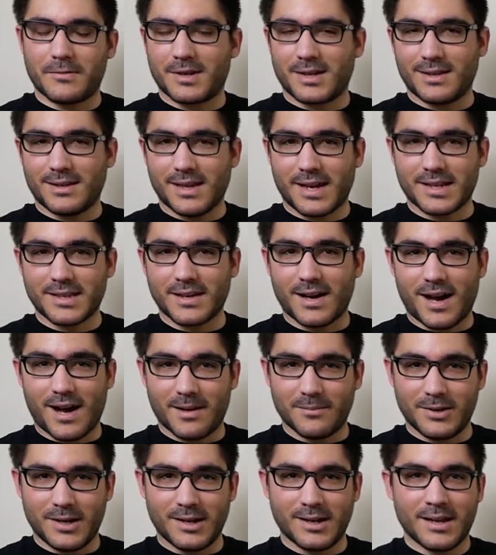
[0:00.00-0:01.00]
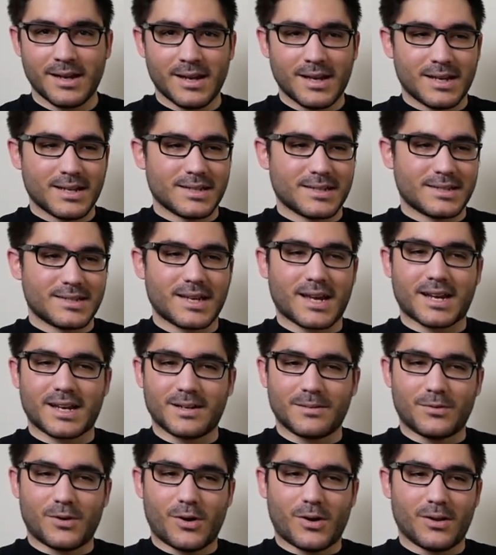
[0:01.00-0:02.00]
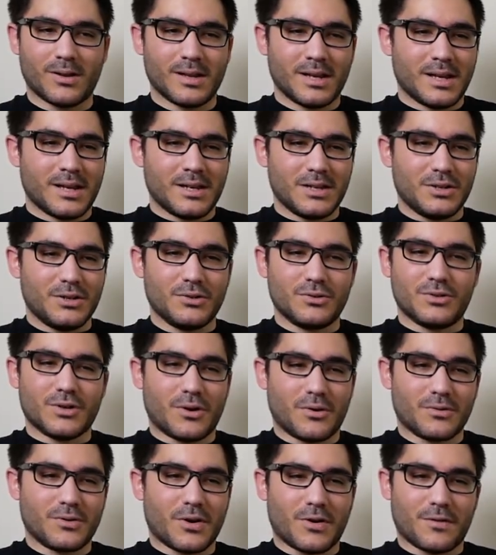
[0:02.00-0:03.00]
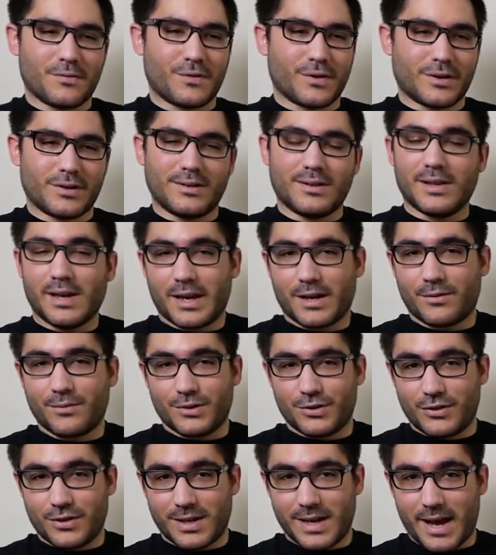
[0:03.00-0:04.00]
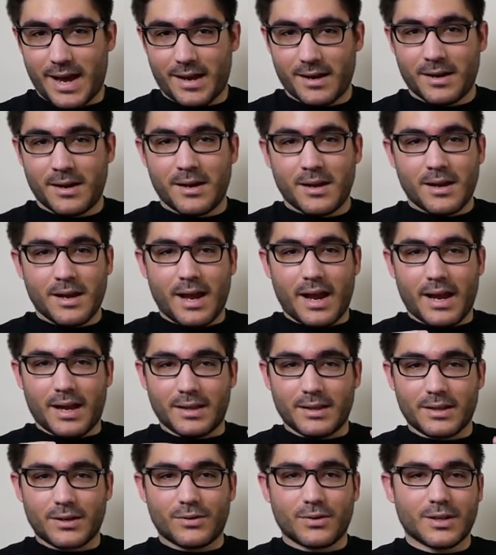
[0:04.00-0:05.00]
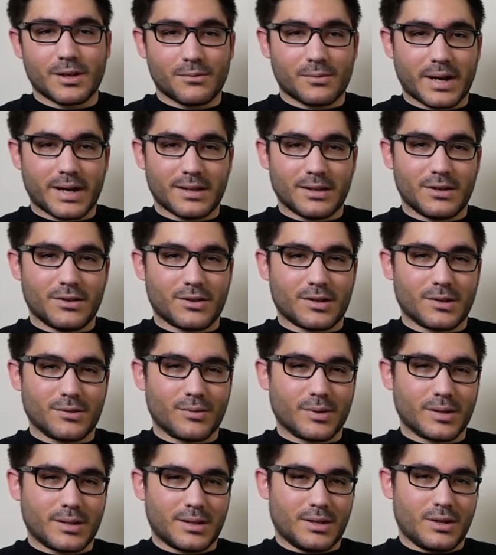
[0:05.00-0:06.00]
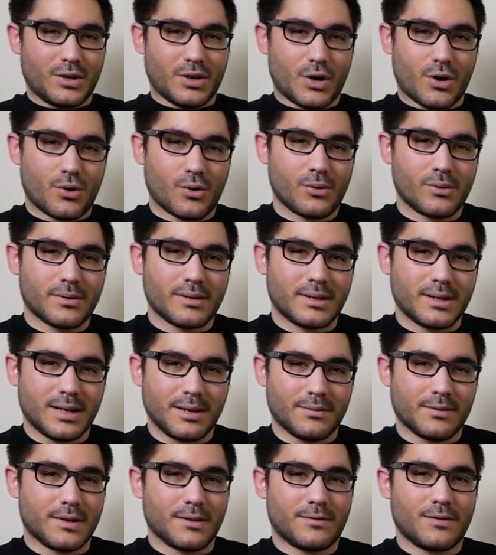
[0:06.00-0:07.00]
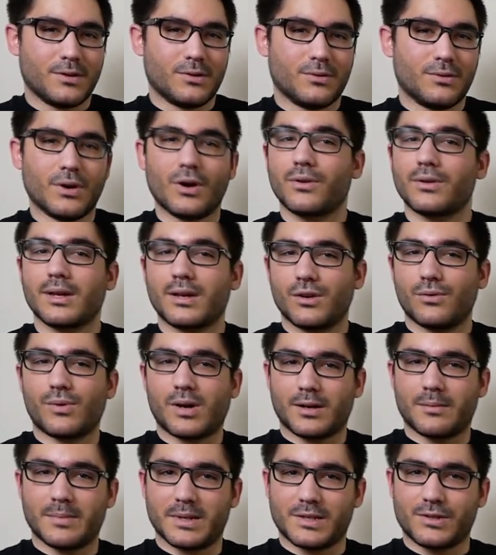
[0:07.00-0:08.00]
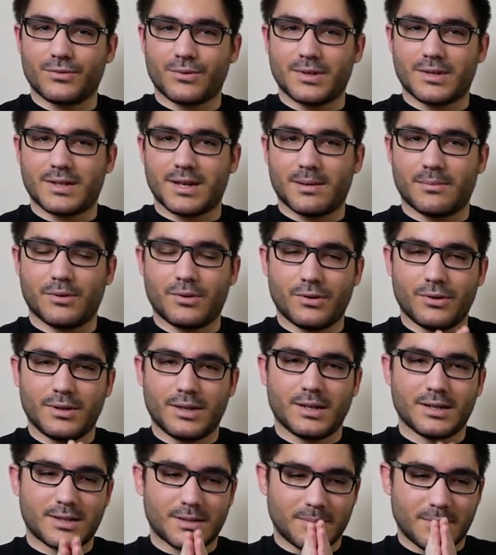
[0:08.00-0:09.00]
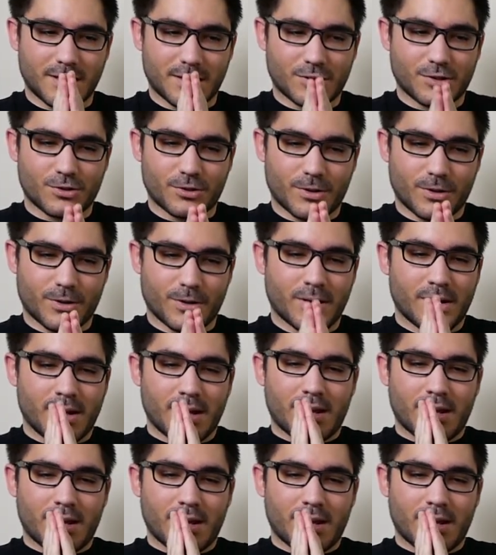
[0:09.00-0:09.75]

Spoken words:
going to like the hobby. Second of all, you don't know if you're going to like what you get. And the only way that you can really know, even if you know that you want a mystery saber, you need to make sure